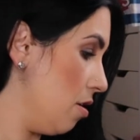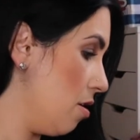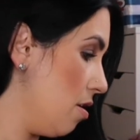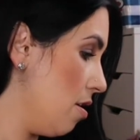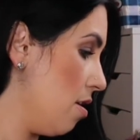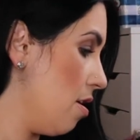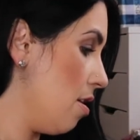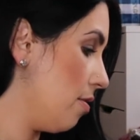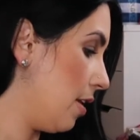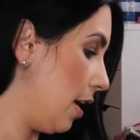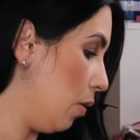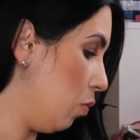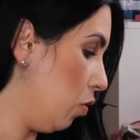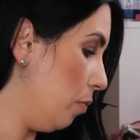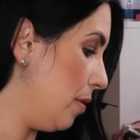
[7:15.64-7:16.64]
that
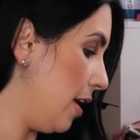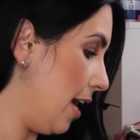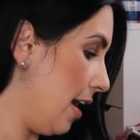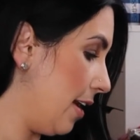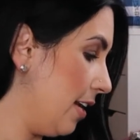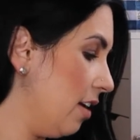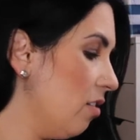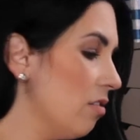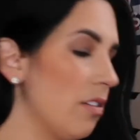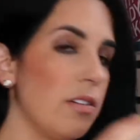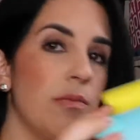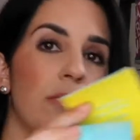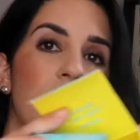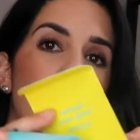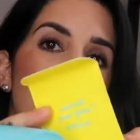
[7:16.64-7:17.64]
I will be adding. Oh,
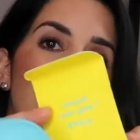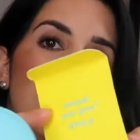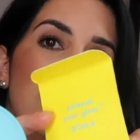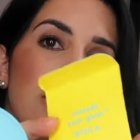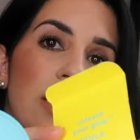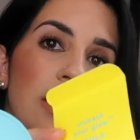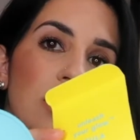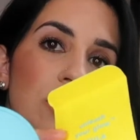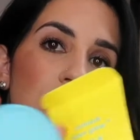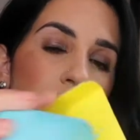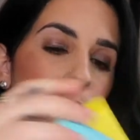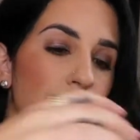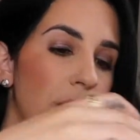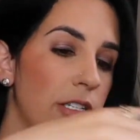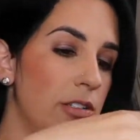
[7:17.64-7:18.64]
the inside is really
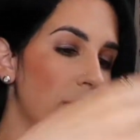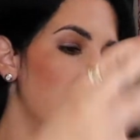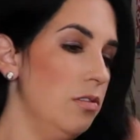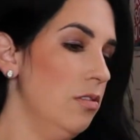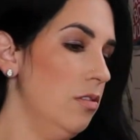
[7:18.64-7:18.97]
pretty too.